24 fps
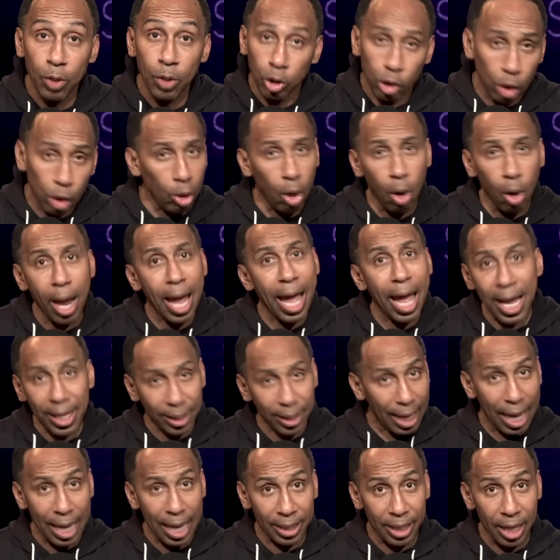So don't act
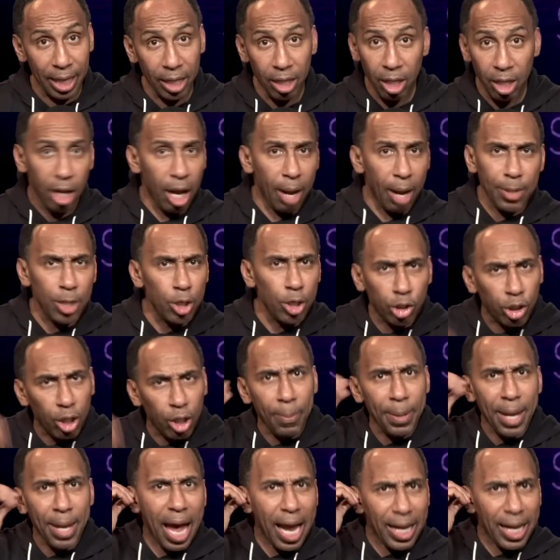like it. I mean, you
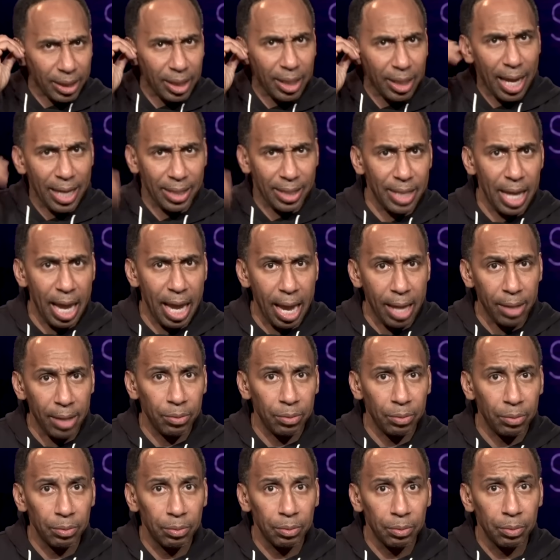shouldn't be acting like that.
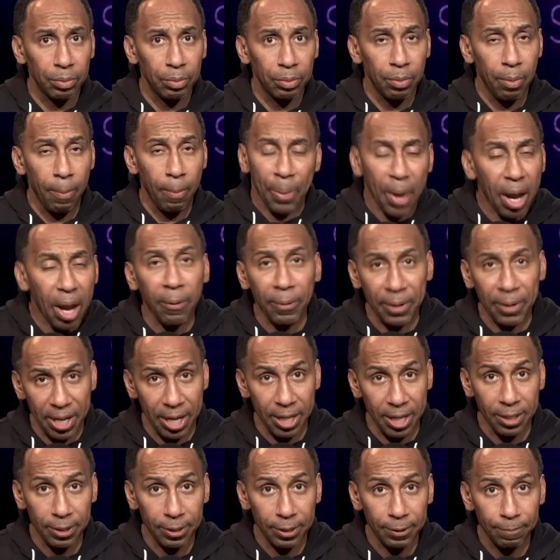
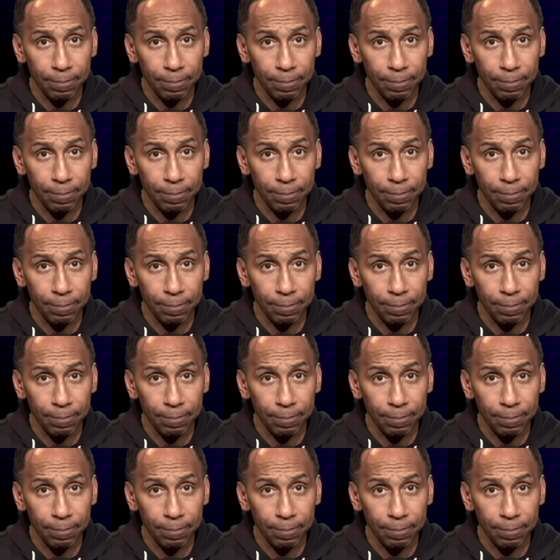Period.